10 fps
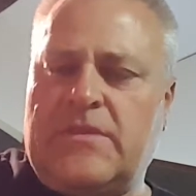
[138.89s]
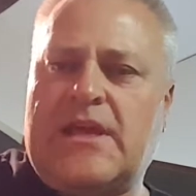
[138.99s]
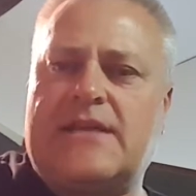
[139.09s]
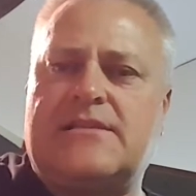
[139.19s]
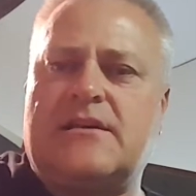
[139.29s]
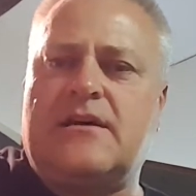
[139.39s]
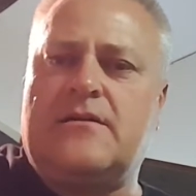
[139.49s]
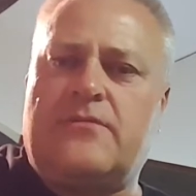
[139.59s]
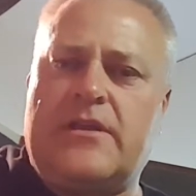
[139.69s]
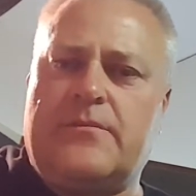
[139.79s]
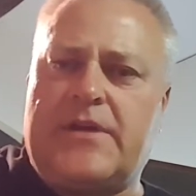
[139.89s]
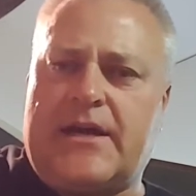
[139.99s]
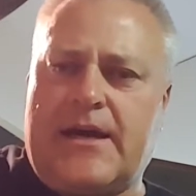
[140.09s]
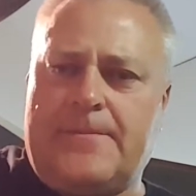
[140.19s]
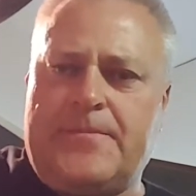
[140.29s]
That's the rhythm
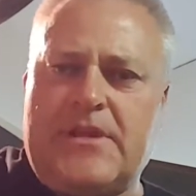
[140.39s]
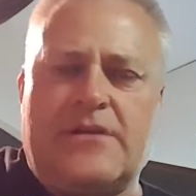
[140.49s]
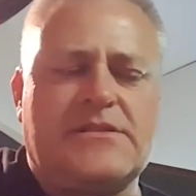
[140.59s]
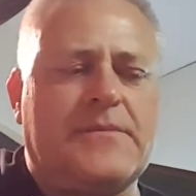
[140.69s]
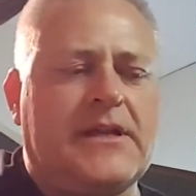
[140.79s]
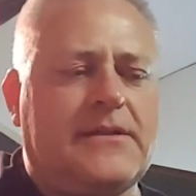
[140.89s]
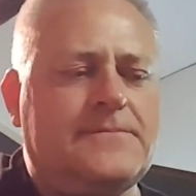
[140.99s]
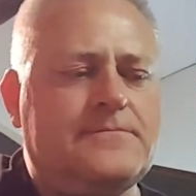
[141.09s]
pickup. Here's the middle.